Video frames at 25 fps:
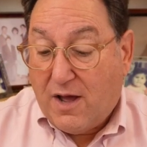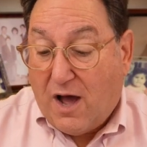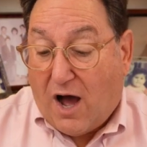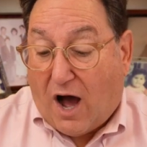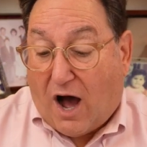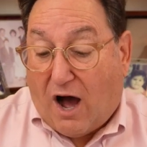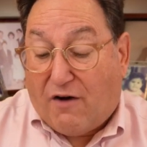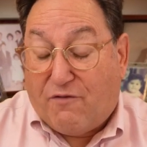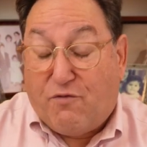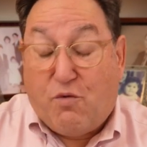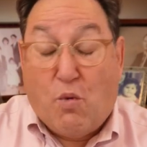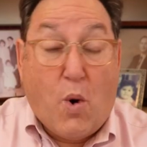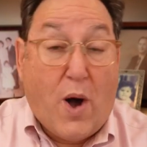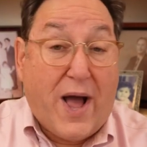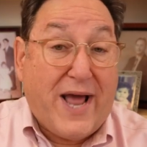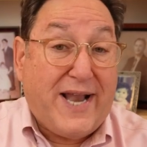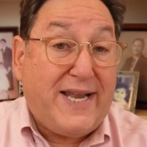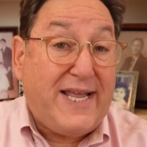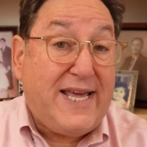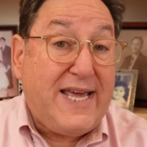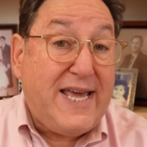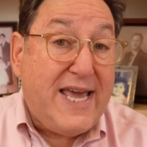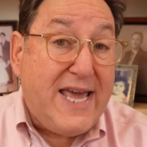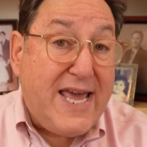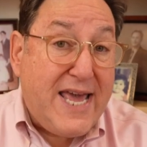of when
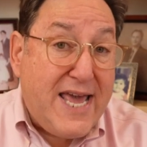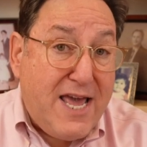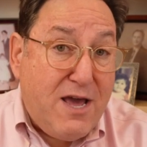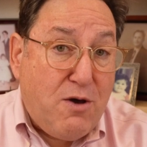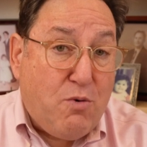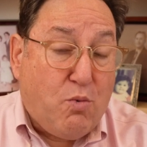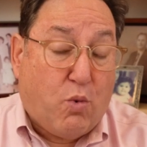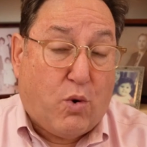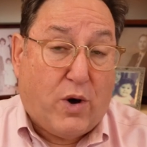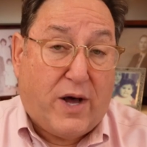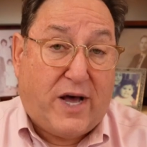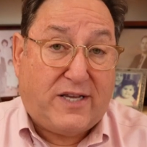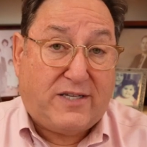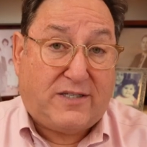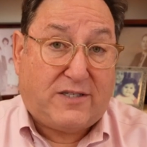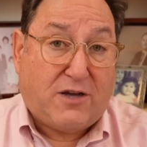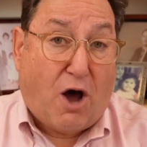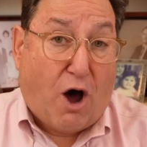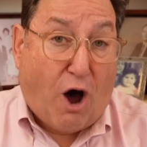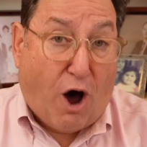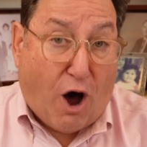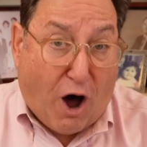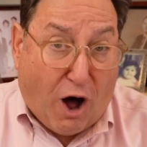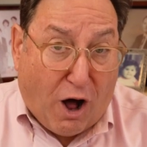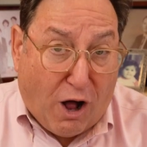he was
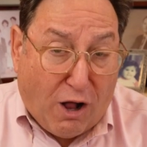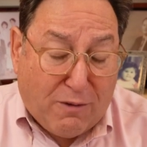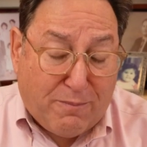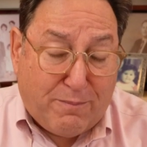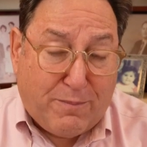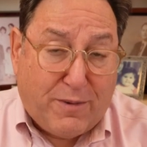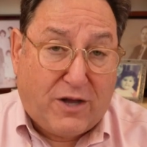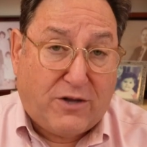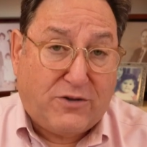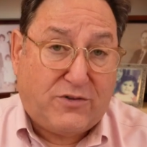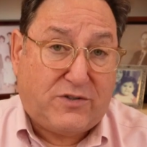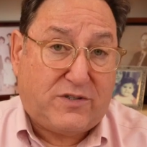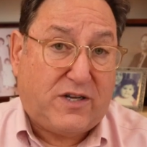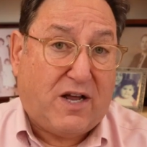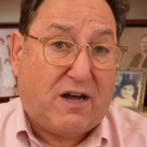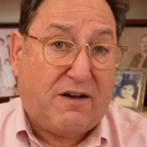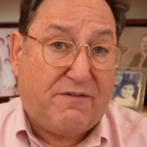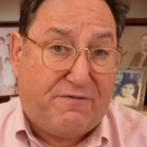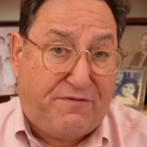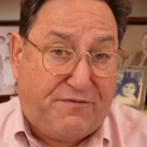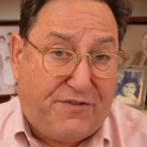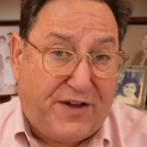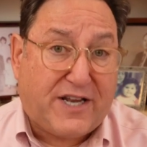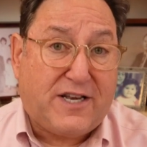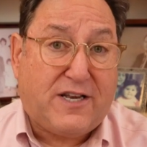almost a
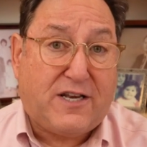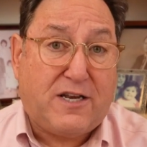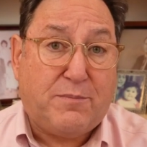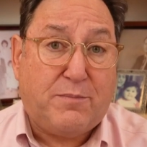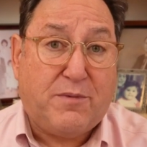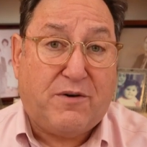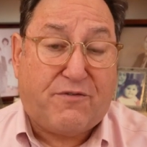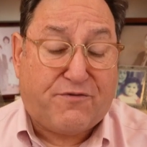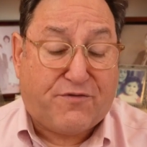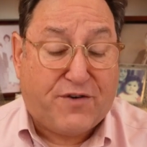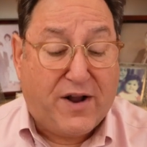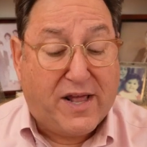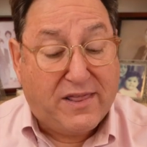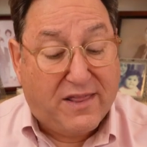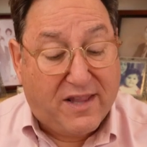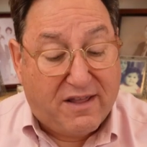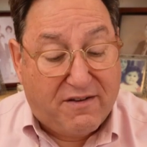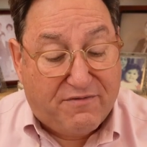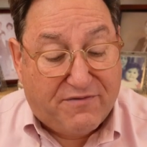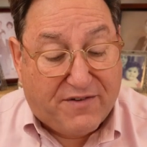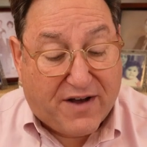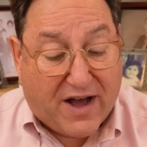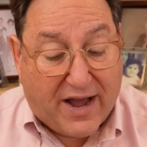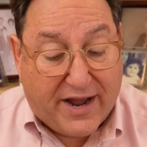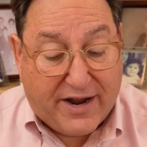victim of friendly
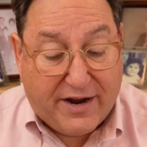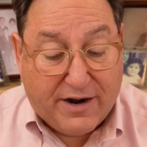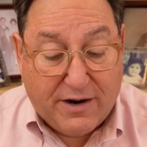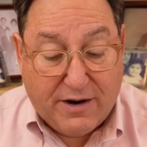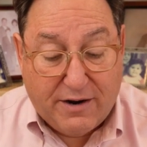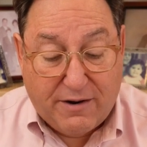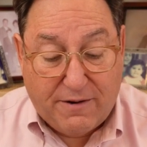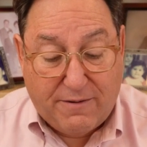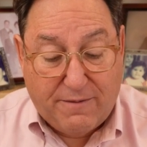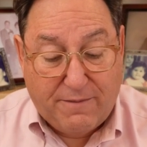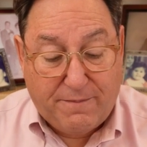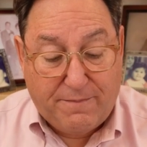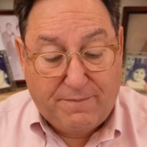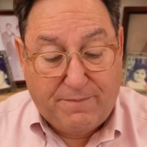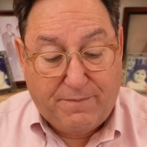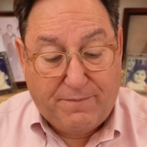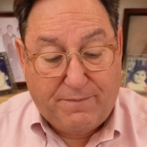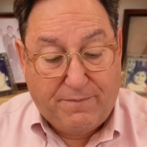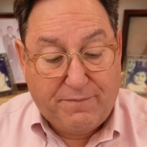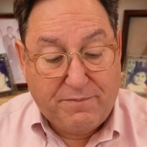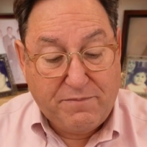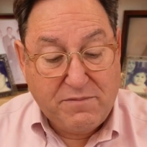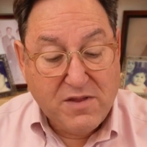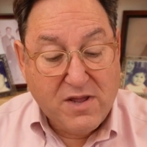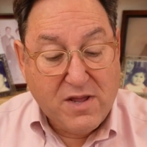fire.
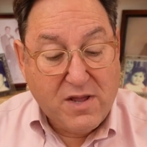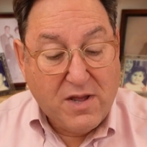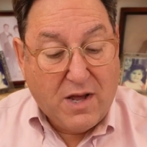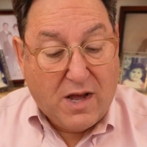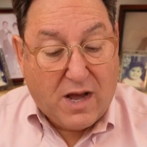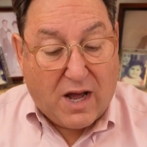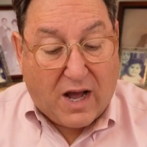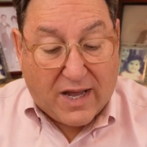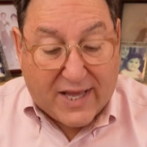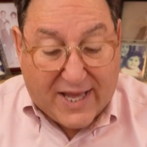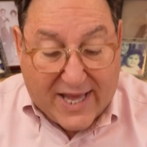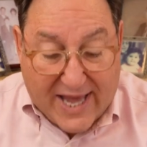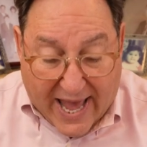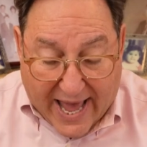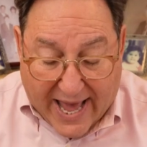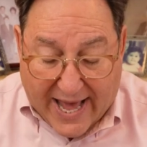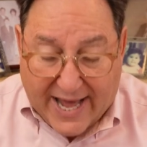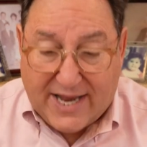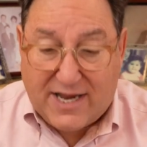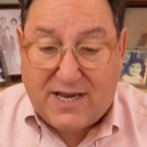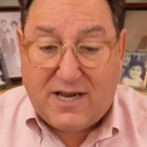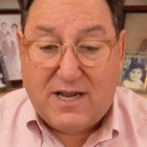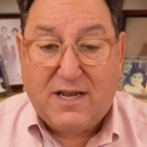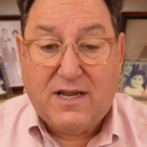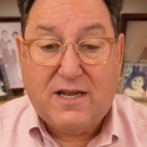
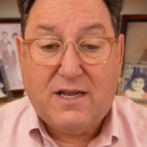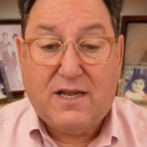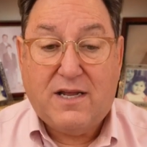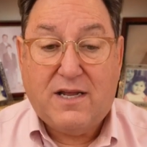Again,